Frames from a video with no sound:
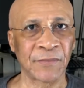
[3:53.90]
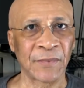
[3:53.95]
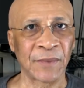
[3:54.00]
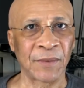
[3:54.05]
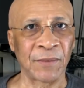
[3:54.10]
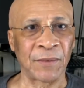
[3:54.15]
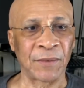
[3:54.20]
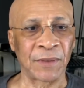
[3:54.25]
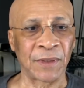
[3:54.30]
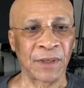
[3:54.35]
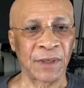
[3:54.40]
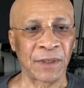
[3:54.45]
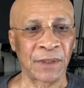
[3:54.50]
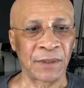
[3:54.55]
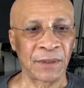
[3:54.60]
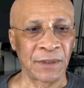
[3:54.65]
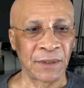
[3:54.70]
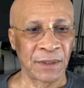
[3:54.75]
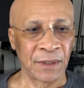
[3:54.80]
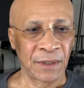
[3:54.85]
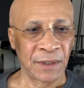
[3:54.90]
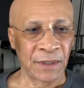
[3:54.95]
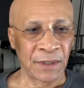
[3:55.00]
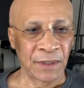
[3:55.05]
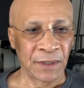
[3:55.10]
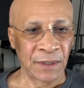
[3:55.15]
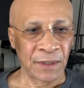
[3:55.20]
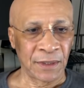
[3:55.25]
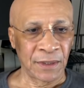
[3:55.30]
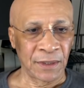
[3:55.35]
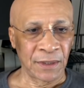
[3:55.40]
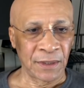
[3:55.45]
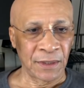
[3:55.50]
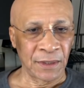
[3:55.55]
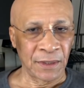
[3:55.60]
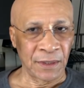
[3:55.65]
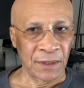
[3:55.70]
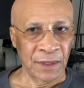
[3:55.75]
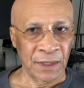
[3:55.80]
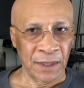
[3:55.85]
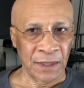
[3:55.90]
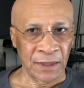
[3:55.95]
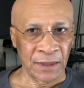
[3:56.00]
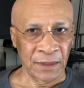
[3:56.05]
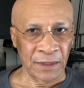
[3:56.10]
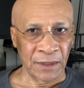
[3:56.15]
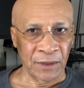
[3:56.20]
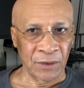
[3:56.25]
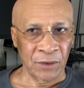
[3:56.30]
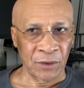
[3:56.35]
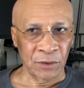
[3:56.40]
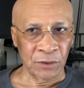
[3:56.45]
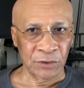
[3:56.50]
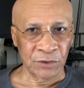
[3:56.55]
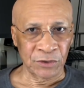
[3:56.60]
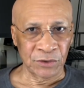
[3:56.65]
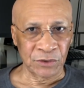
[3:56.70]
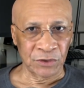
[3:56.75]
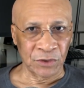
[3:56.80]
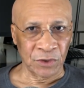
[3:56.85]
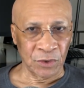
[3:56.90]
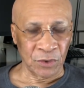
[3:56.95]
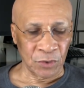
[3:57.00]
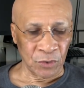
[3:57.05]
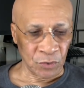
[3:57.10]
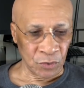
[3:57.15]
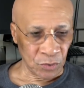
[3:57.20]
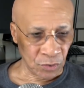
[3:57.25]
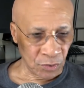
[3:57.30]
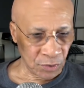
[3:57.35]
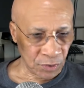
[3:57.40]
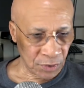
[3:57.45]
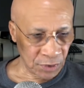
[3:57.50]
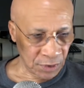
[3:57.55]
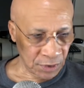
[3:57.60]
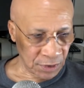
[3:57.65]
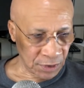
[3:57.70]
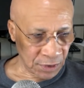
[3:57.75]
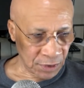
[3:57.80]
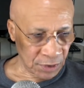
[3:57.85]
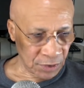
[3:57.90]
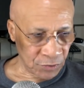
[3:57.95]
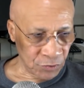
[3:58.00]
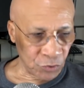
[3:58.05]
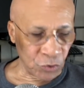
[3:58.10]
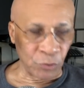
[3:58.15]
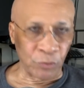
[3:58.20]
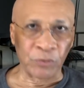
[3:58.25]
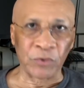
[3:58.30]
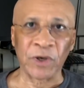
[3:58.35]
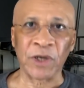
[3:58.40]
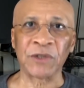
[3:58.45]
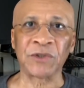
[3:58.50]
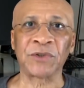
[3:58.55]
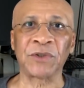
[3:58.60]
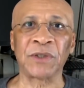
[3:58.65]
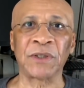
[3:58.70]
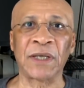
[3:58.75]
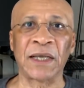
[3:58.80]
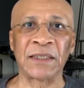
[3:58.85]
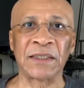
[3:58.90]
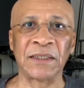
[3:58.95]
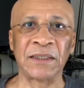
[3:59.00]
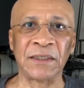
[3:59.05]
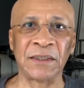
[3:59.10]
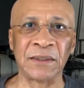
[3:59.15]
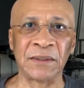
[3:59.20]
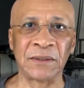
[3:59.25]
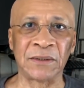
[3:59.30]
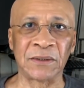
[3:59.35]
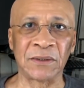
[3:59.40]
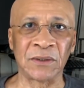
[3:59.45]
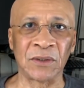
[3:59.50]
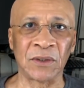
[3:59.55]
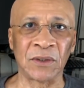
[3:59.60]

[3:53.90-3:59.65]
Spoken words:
Okay. And also the pressure that he's